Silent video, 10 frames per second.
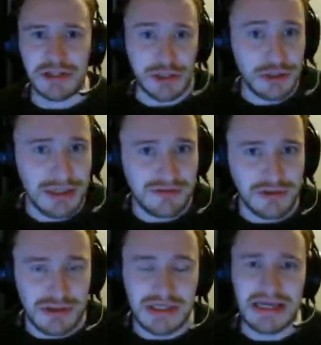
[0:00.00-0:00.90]
and gun
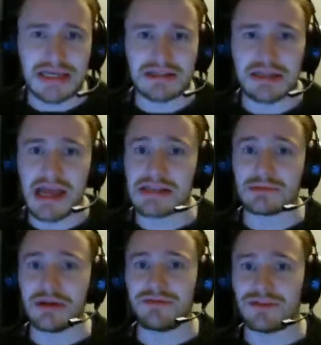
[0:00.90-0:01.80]
levels is to get
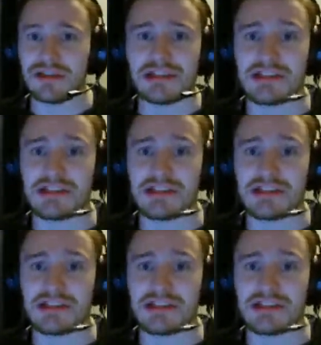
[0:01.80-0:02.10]
to wave 30 to